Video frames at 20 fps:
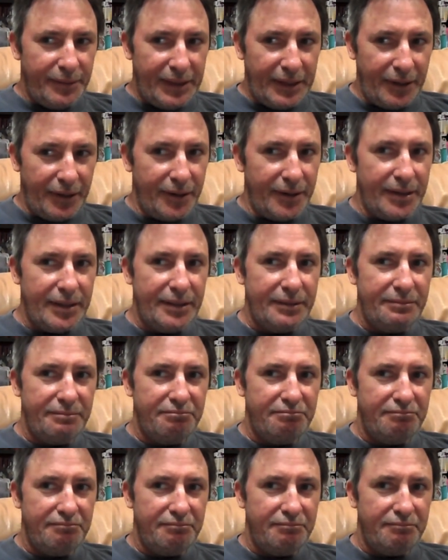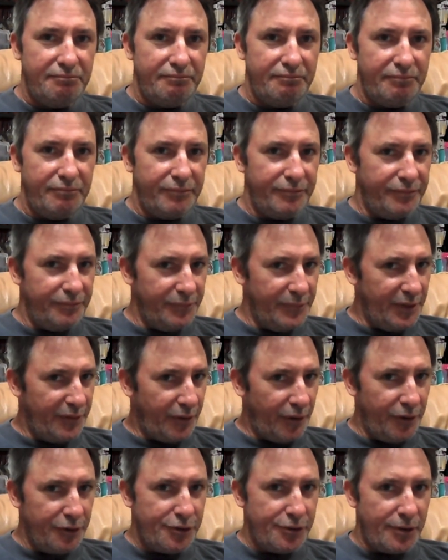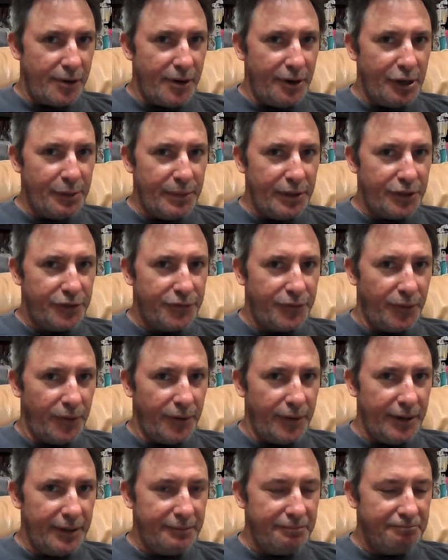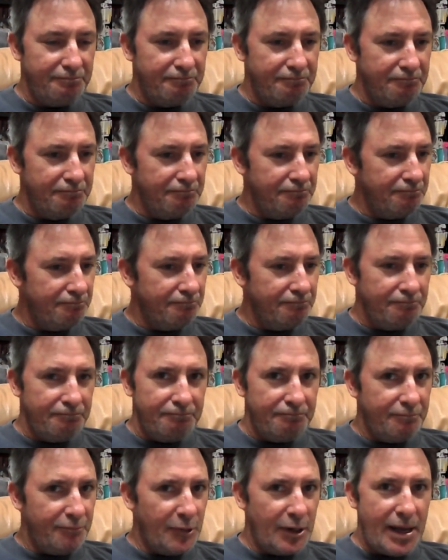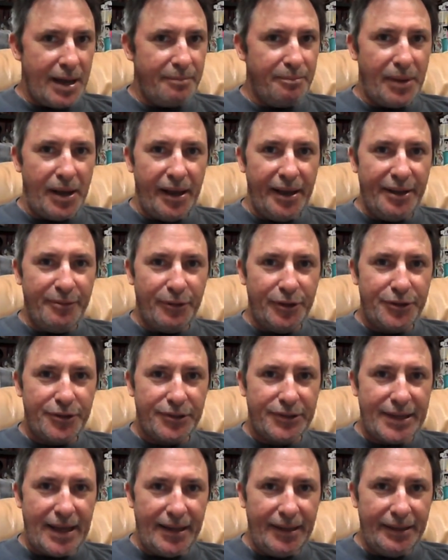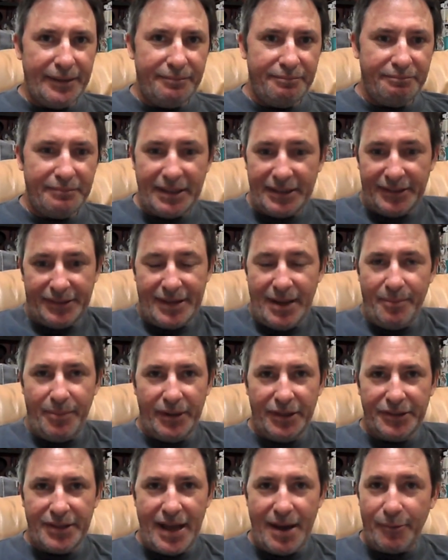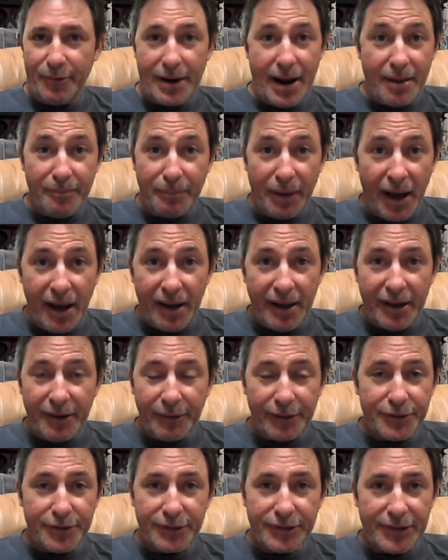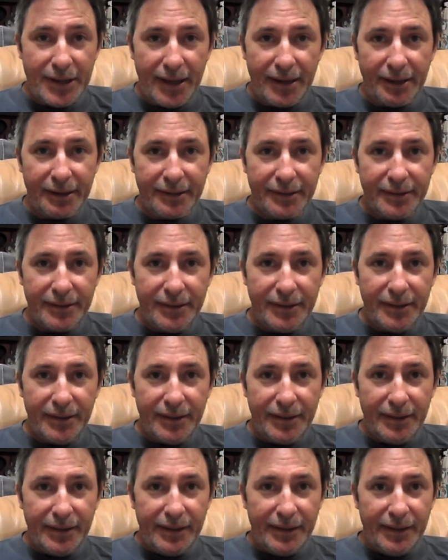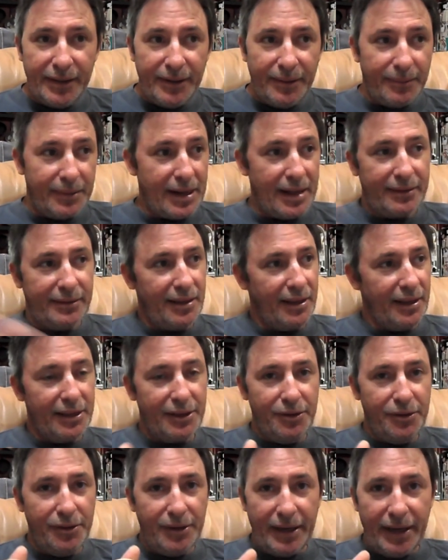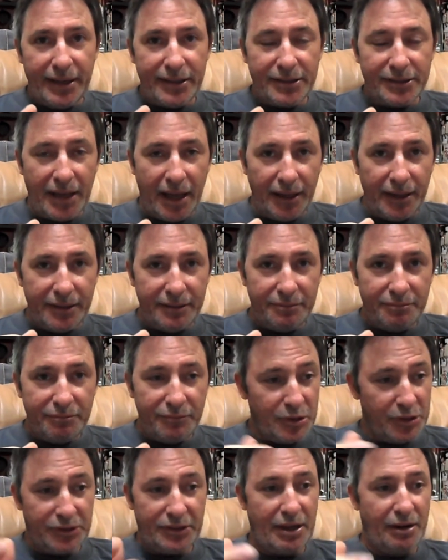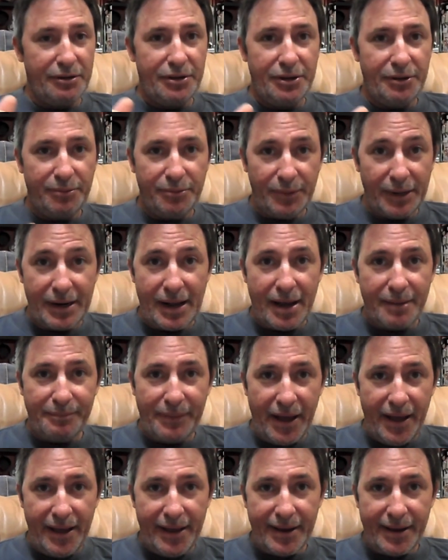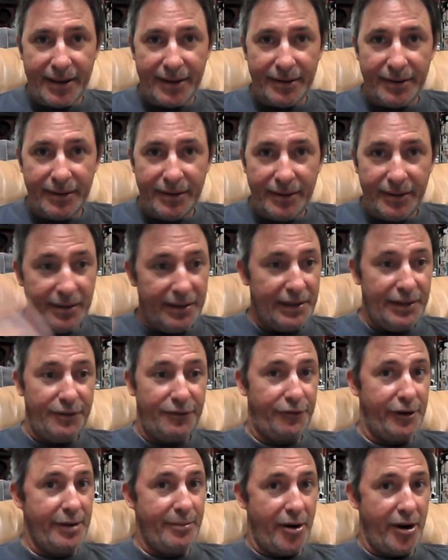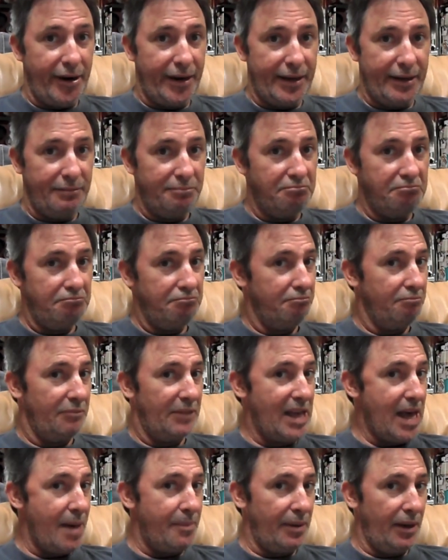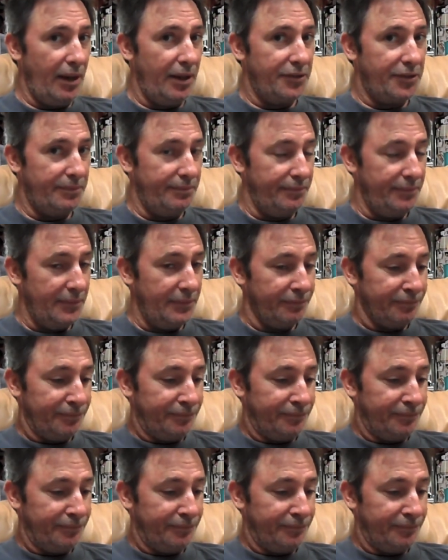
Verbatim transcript: we heard it, you heard your arguments for it, we're not buying what you're selling. It's simple as that. We're not buying what you're selling. We're not telling you you can't sell it, we're just telling you we're not buying it. Free market. Capitalism.